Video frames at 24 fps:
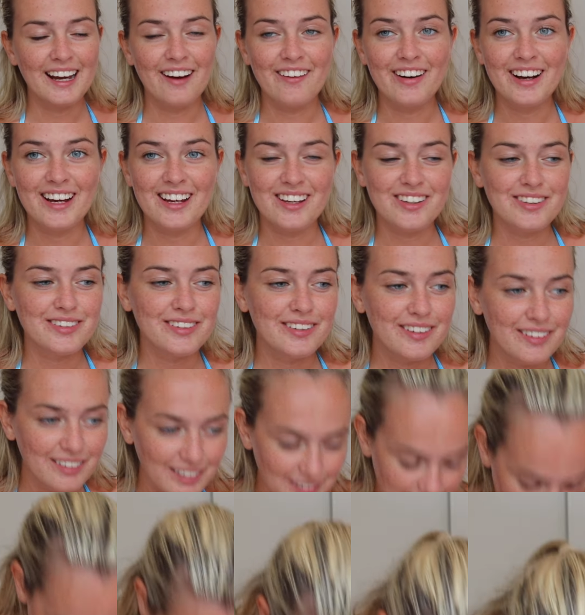Yeah, it
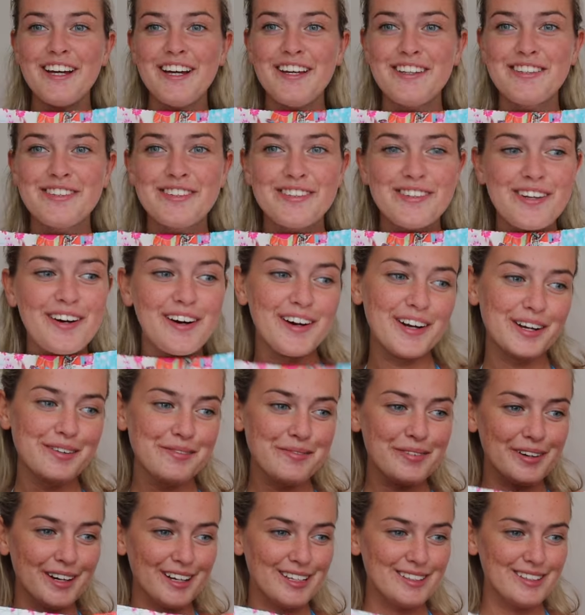is. It's so
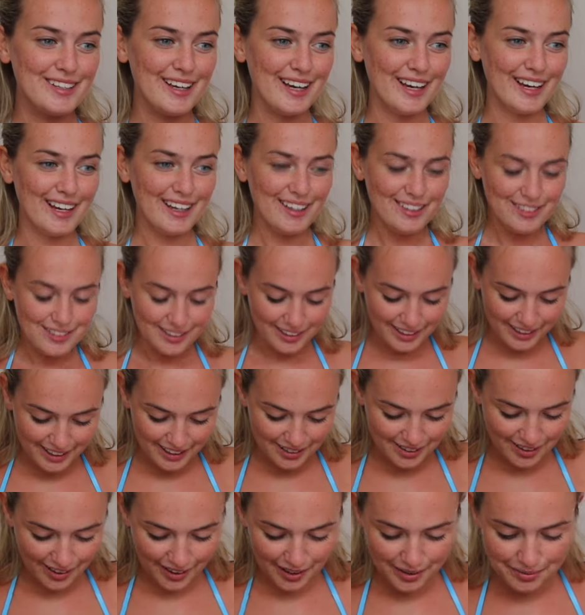pretty. Do you like
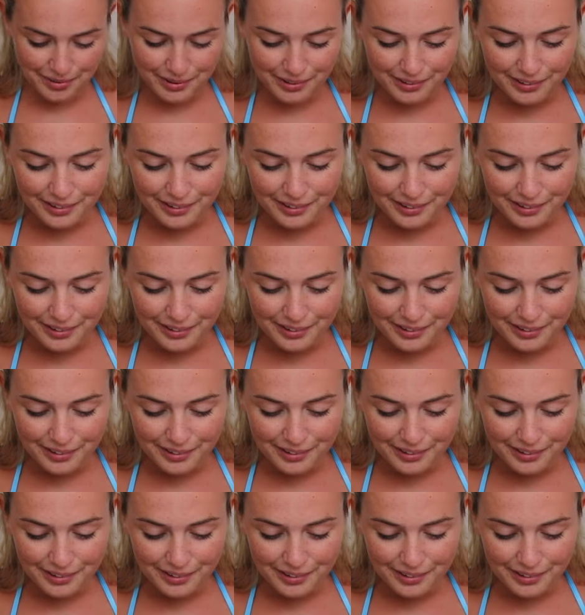it, Toves?